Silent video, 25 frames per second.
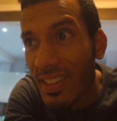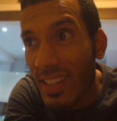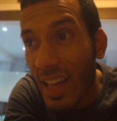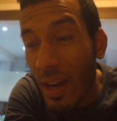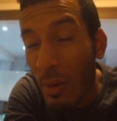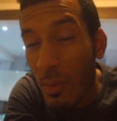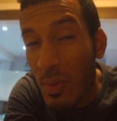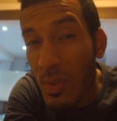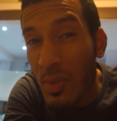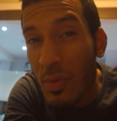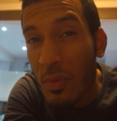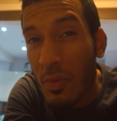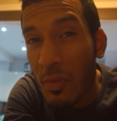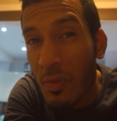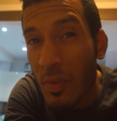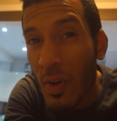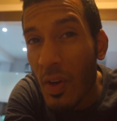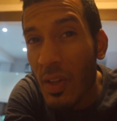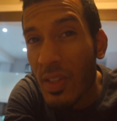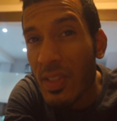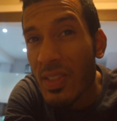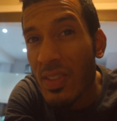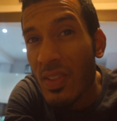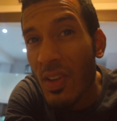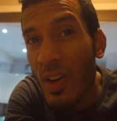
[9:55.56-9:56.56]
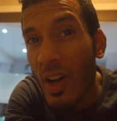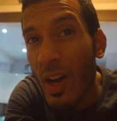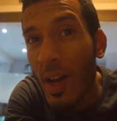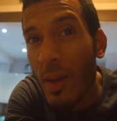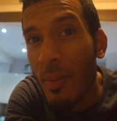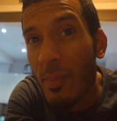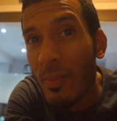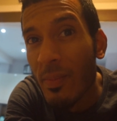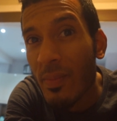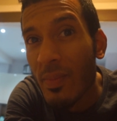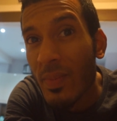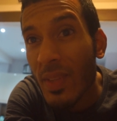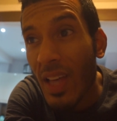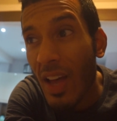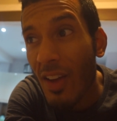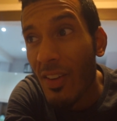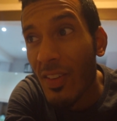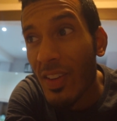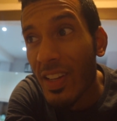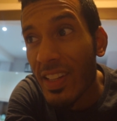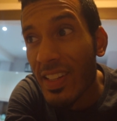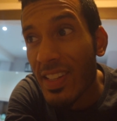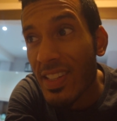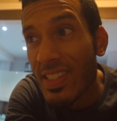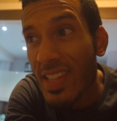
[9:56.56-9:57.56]
that was the first time
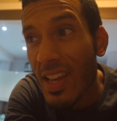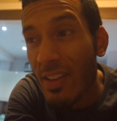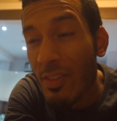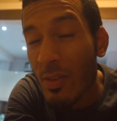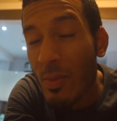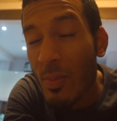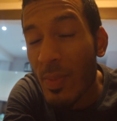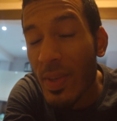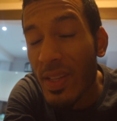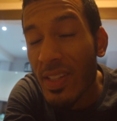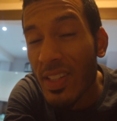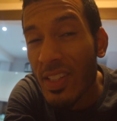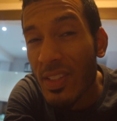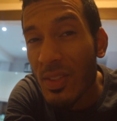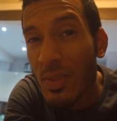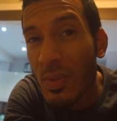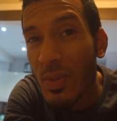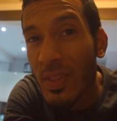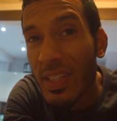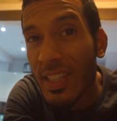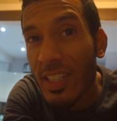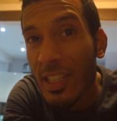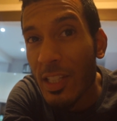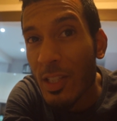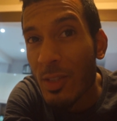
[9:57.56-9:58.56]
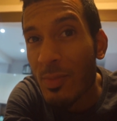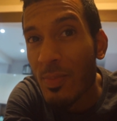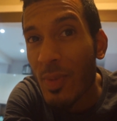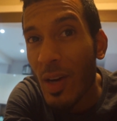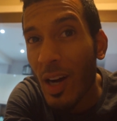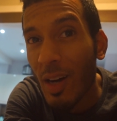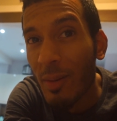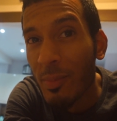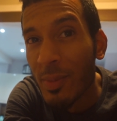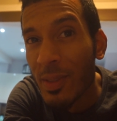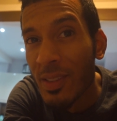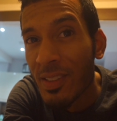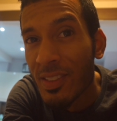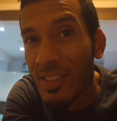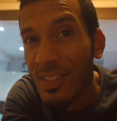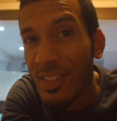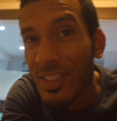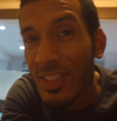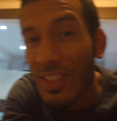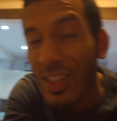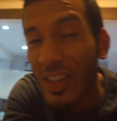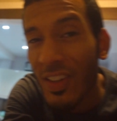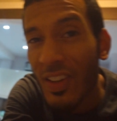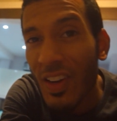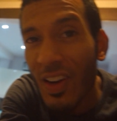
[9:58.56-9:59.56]
Caroline has ever been into an English pub.
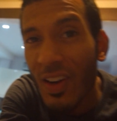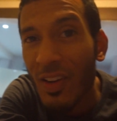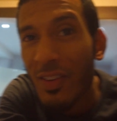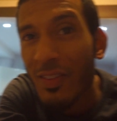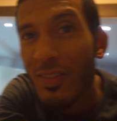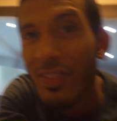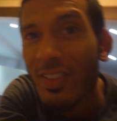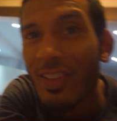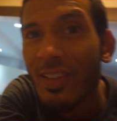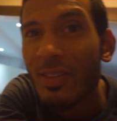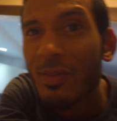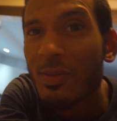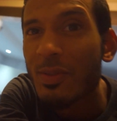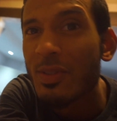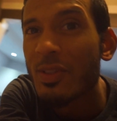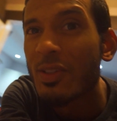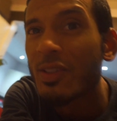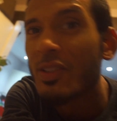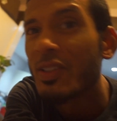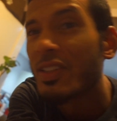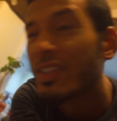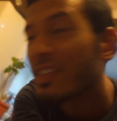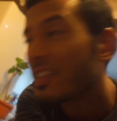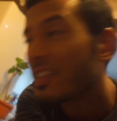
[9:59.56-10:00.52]
So hopefully it was a good